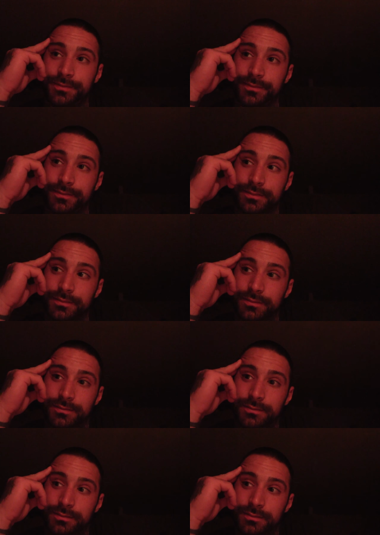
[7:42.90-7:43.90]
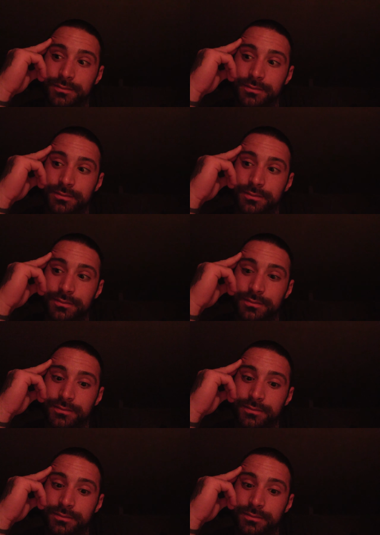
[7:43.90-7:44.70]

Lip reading: No one is speaking in this clip.